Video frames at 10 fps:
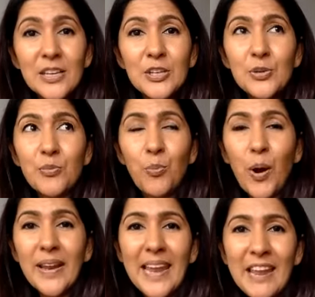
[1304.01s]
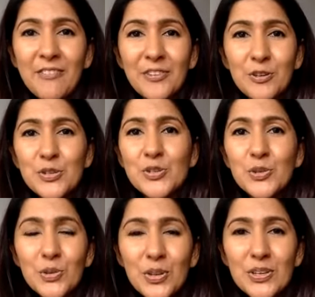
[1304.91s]
What if you
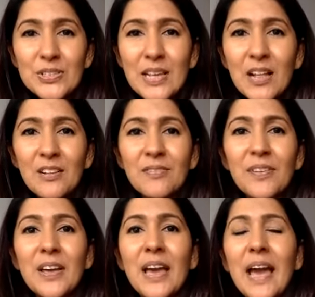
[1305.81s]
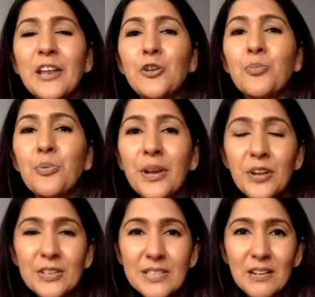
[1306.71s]
soothe yourself and you bring
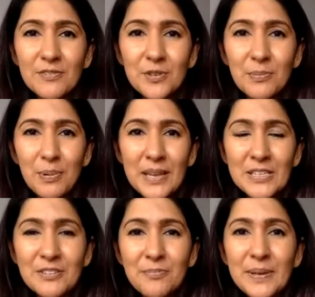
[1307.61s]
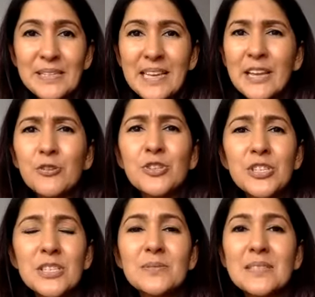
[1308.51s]
yourself to a place of peace and you
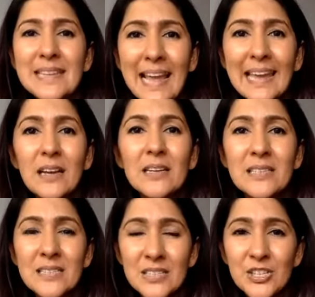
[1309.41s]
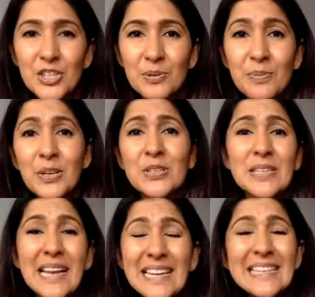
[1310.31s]
just take a decision,
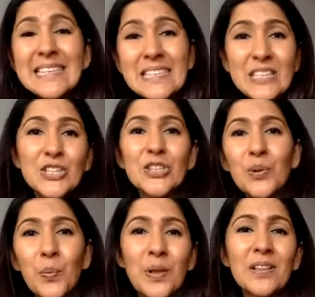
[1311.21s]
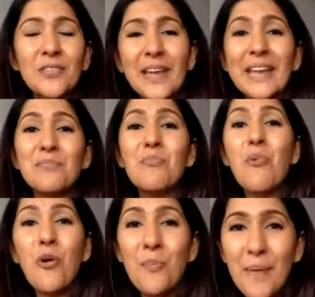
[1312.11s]
because indecision will create
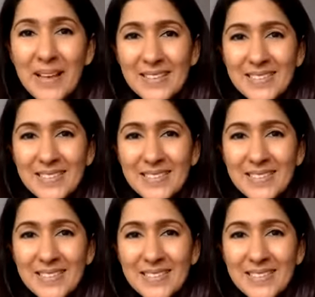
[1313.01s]
more mess,